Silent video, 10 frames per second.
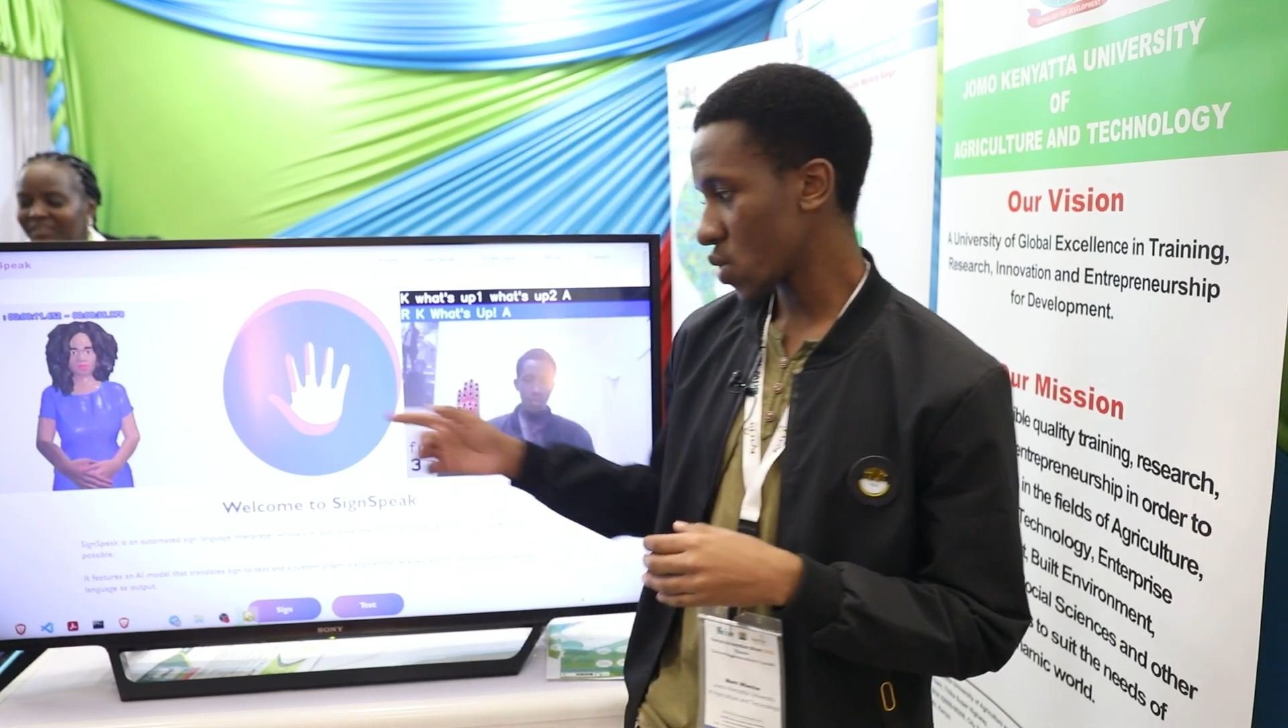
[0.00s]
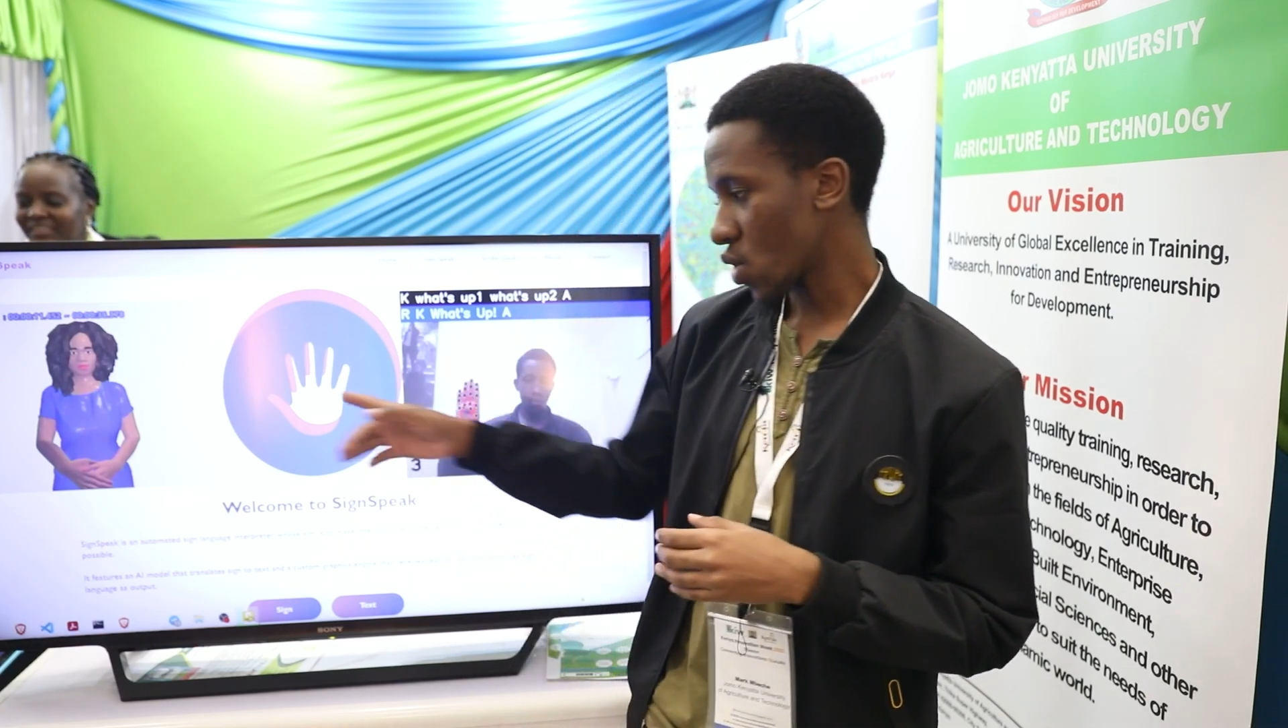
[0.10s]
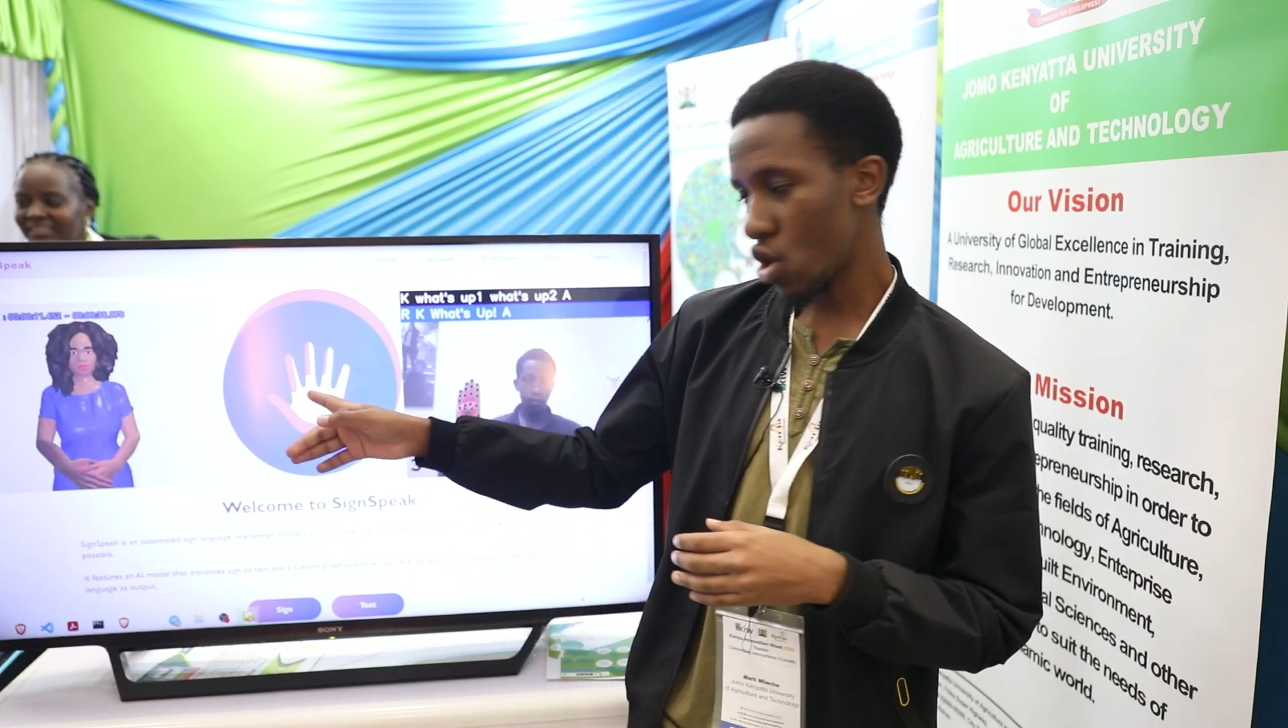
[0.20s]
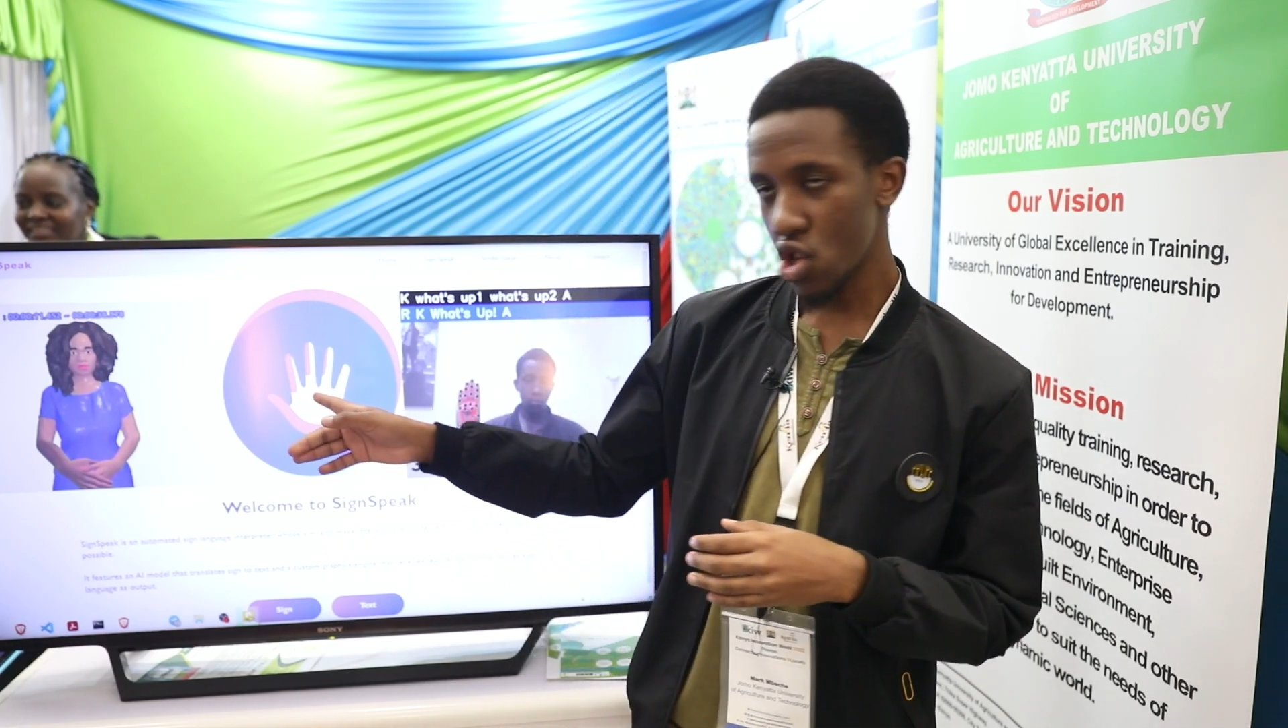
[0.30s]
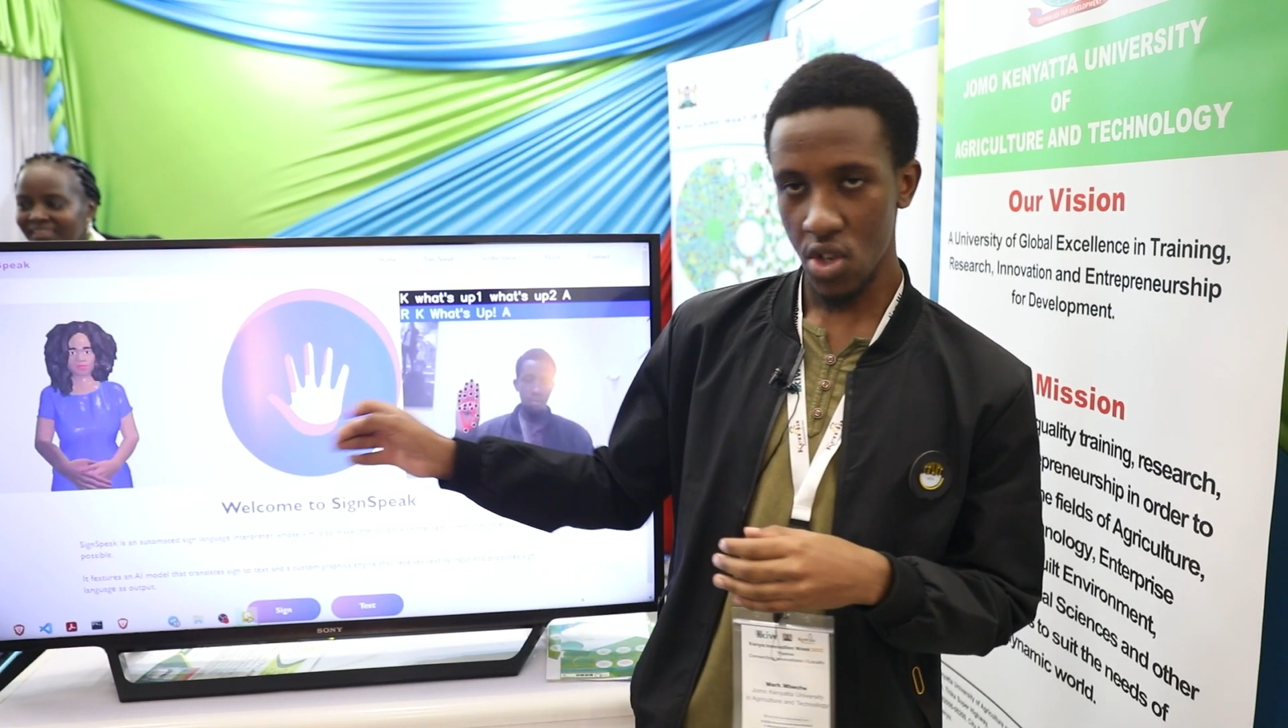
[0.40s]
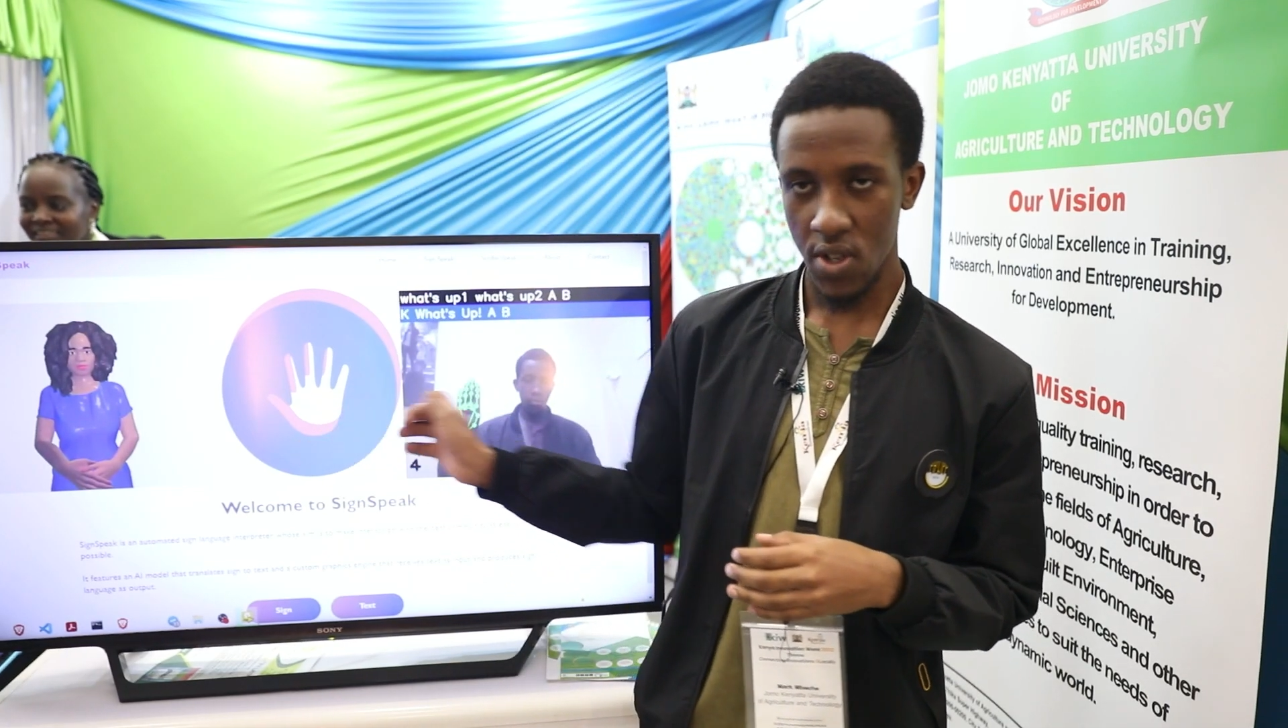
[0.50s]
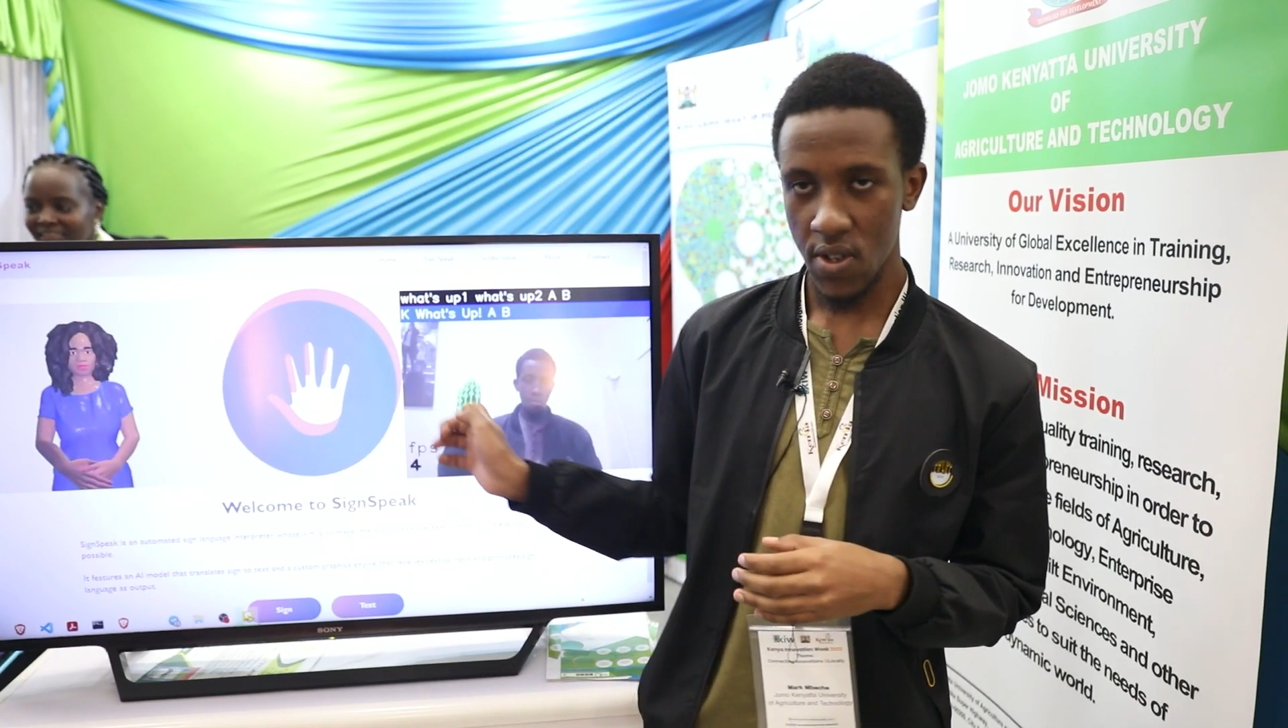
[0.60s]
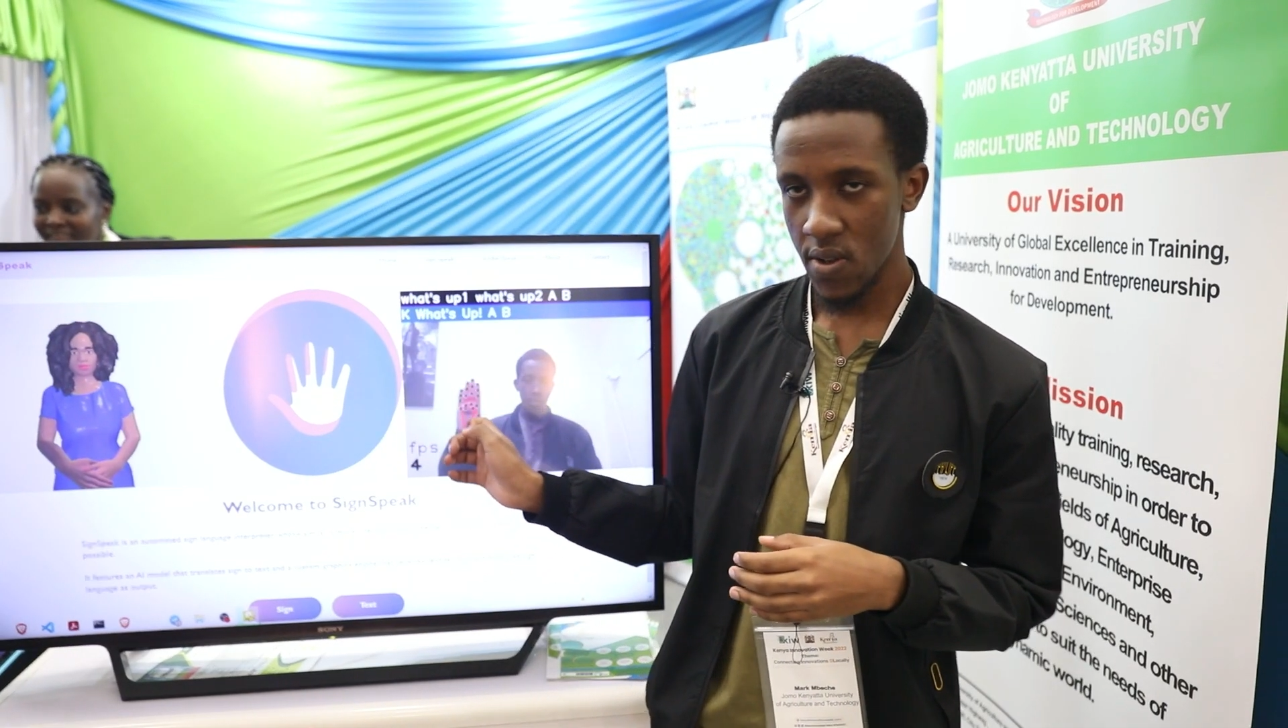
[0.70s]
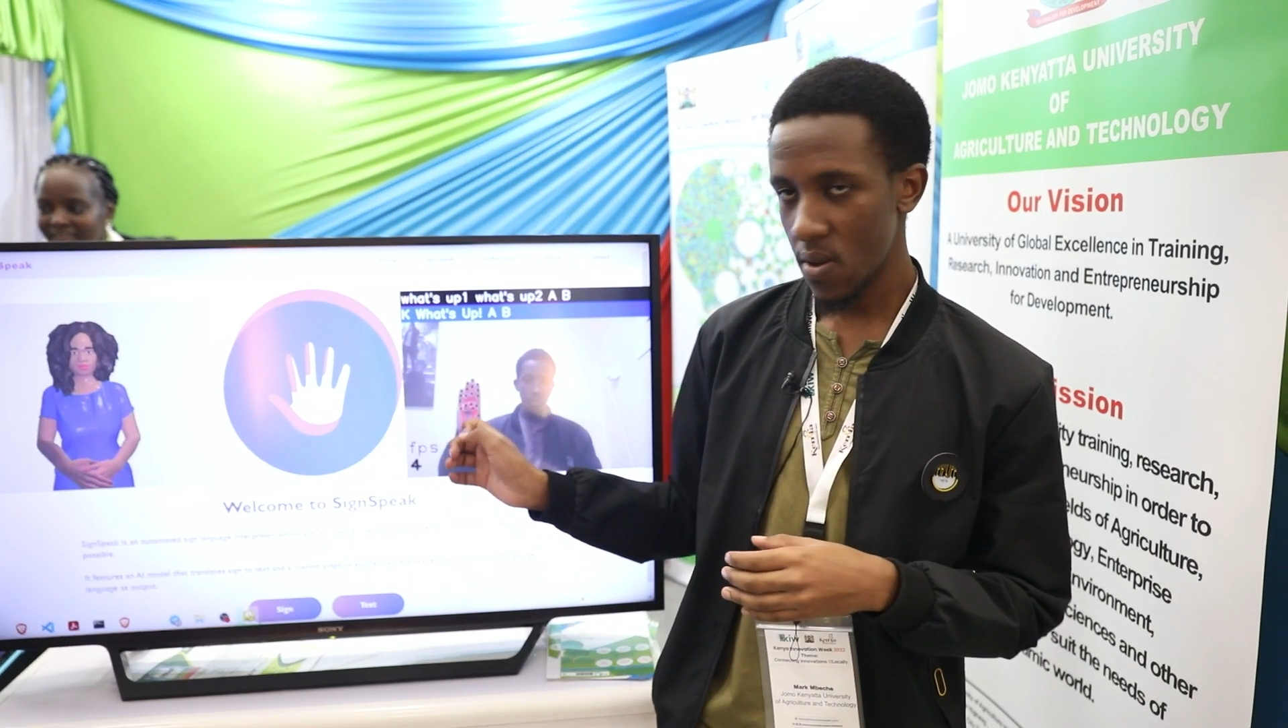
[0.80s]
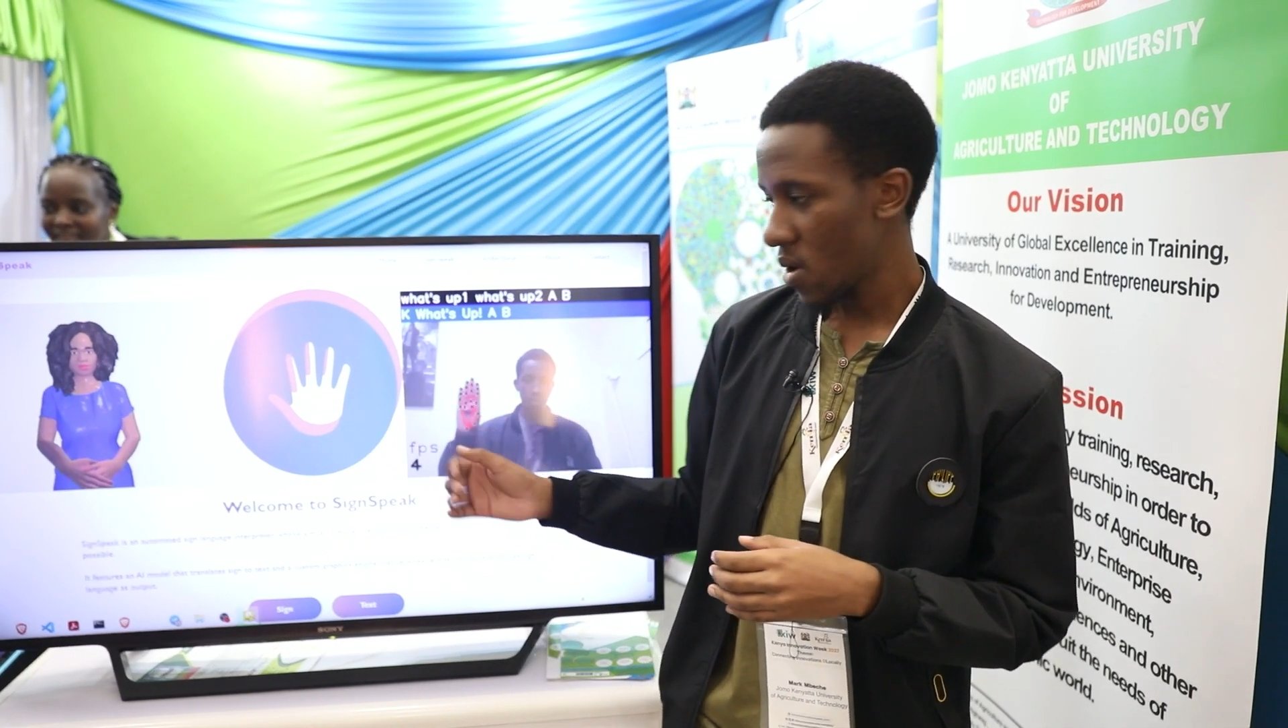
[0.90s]

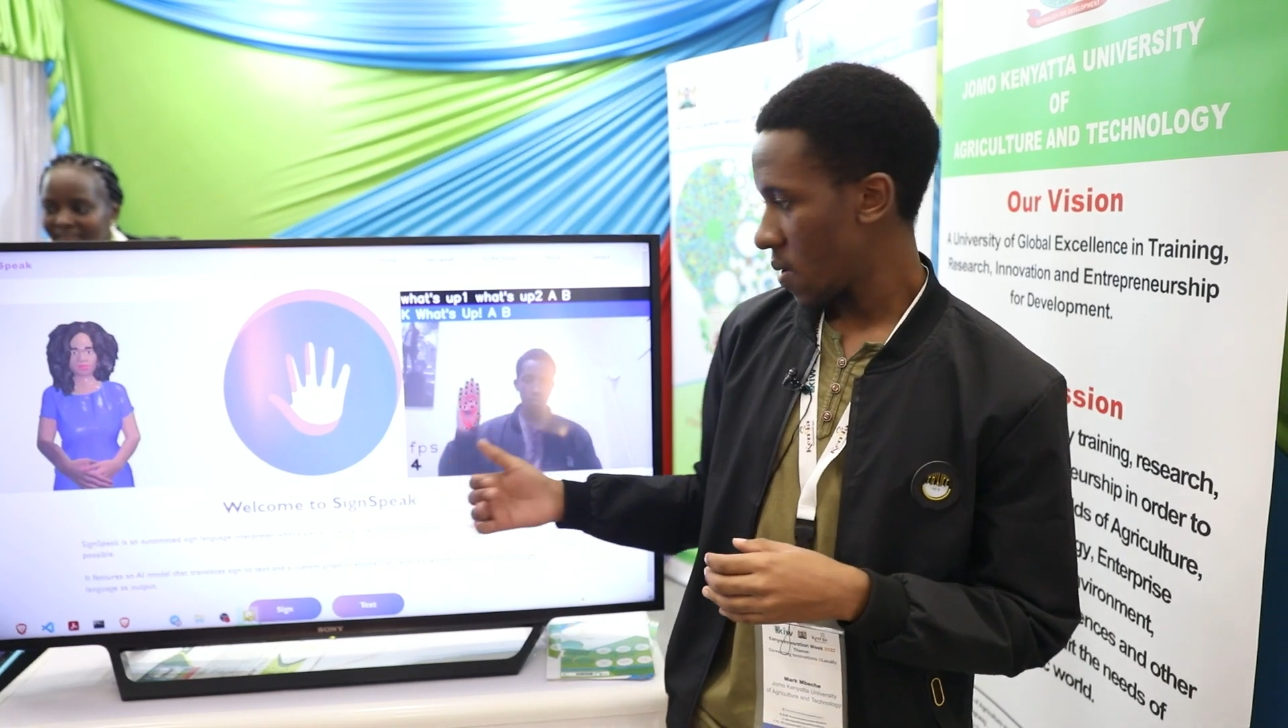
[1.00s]
solutions.